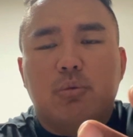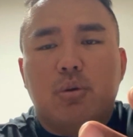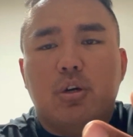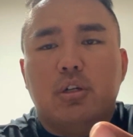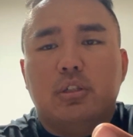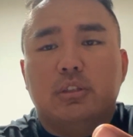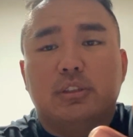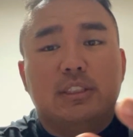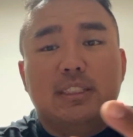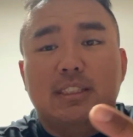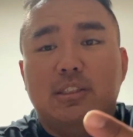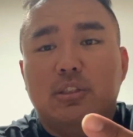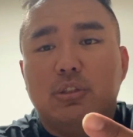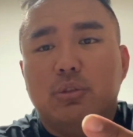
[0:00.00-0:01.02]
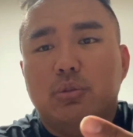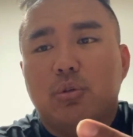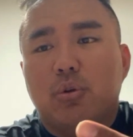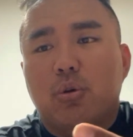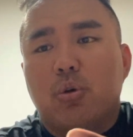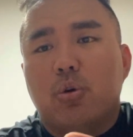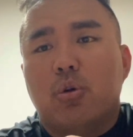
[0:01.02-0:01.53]
or
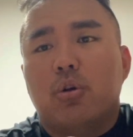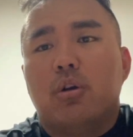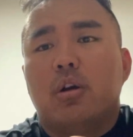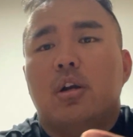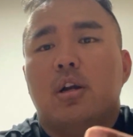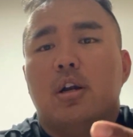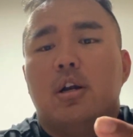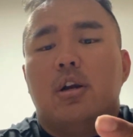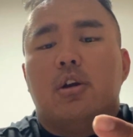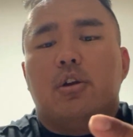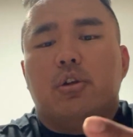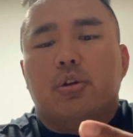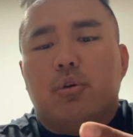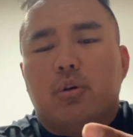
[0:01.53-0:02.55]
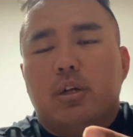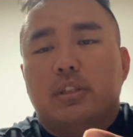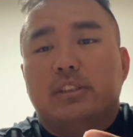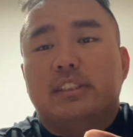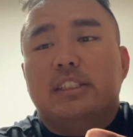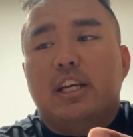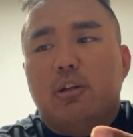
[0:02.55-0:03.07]
CD2 or your
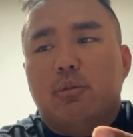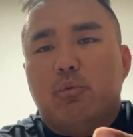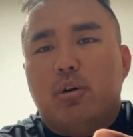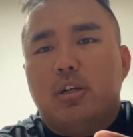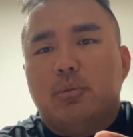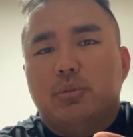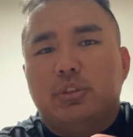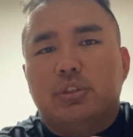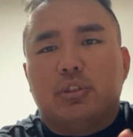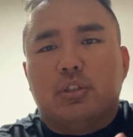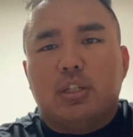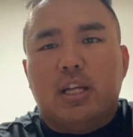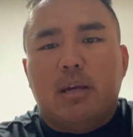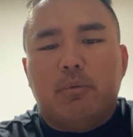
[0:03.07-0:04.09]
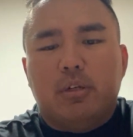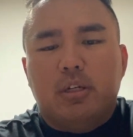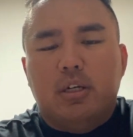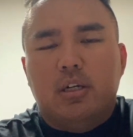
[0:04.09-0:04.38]
CL1, which is your climbing